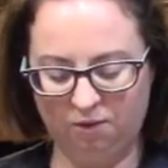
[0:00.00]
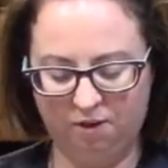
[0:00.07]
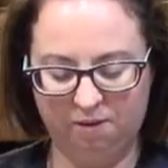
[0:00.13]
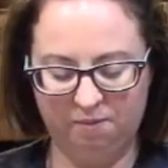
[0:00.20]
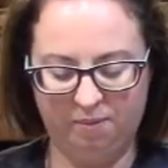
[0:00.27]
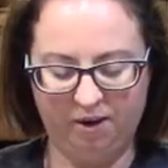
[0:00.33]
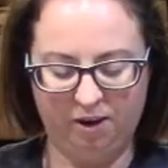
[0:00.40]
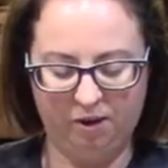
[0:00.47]
I'm
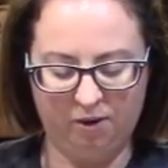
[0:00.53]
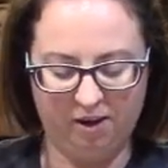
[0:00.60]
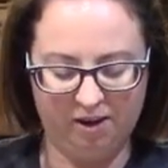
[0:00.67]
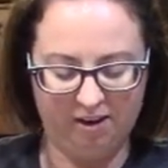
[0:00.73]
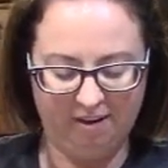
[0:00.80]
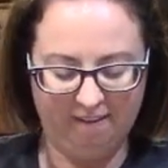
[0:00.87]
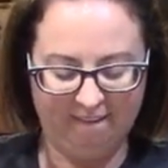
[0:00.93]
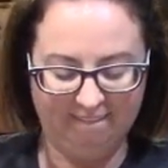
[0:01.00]
gonna go
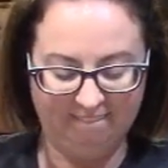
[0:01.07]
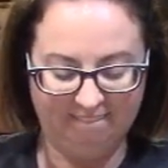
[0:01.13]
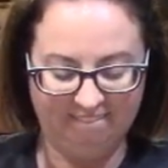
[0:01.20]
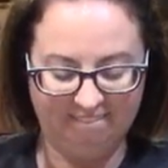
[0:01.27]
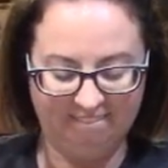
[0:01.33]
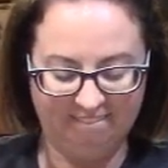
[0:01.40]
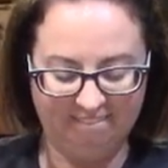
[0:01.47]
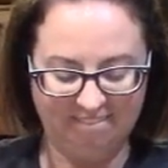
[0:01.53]
ahead,
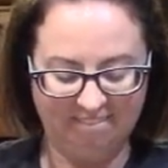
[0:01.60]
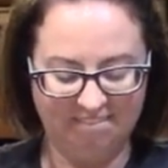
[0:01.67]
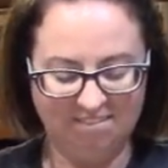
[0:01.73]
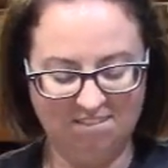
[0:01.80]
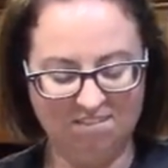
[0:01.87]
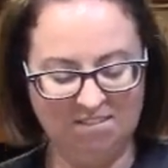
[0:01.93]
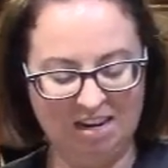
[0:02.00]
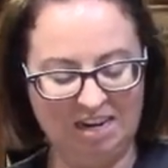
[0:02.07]

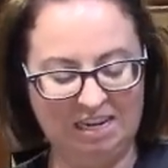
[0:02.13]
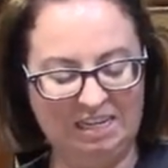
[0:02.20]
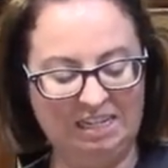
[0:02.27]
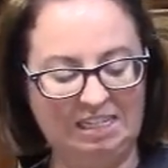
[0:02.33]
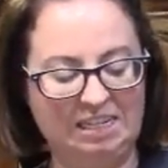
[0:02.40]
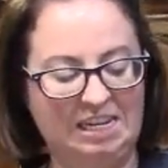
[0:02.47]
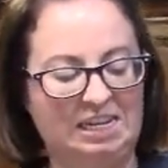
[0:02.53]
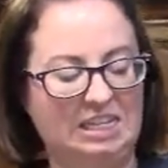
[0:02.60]

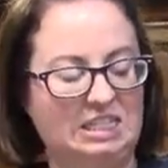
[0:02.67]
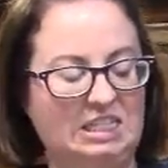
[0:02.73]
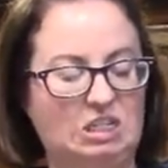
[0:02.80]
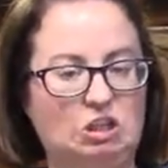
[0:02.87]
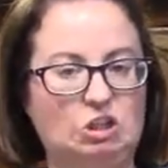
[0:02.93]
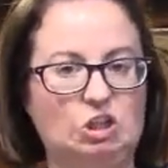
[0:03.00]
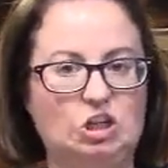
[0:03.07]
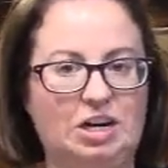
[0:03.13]
take a
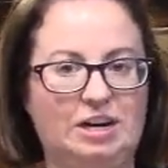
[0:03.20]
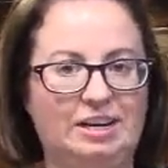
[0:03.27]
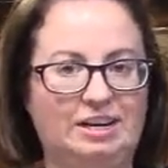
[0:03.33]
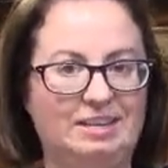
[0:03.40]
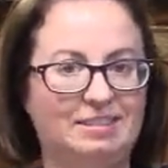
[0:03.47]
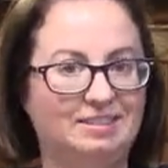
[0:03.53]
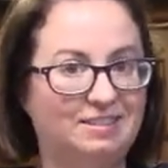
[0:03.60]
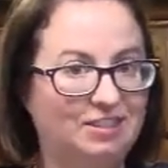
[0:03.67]
little drink,
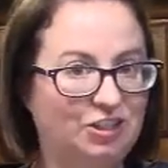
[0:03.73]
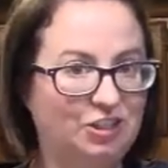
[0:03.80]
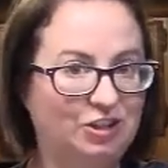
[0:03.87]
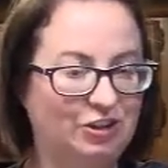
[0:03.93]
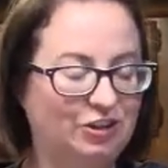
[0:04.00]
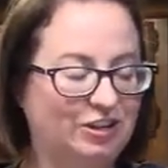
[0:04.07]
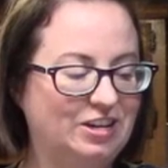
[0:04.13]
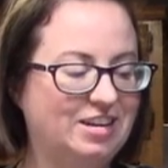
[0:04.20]
show
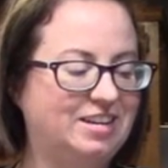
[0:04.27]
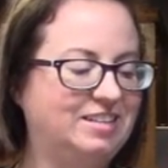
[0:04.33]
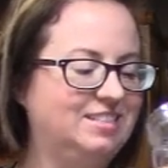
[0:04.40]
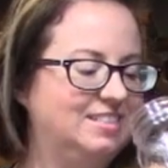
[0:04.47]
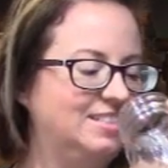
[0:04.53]
you guys.